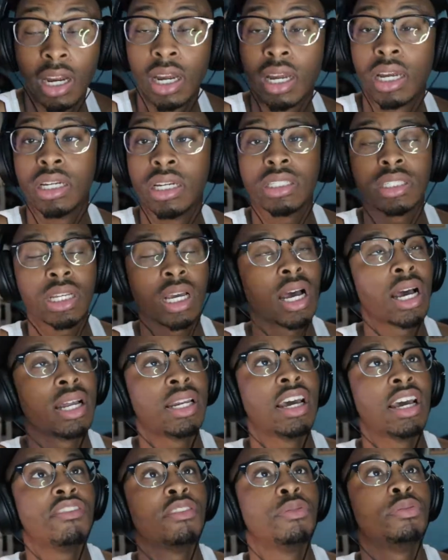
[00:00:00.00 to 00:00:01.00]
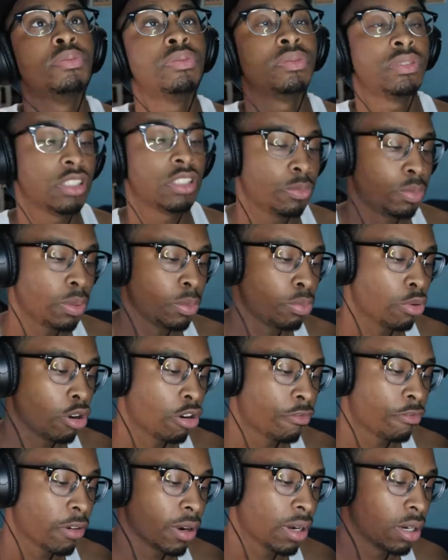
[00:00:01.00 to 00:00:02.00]
hey, he's. like I never seen people
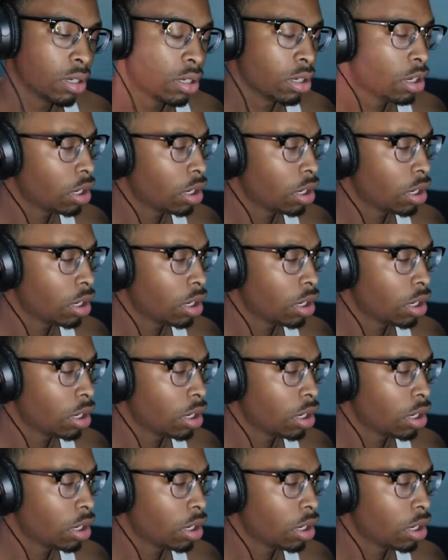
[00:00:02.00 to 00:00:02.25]
afraid. Of,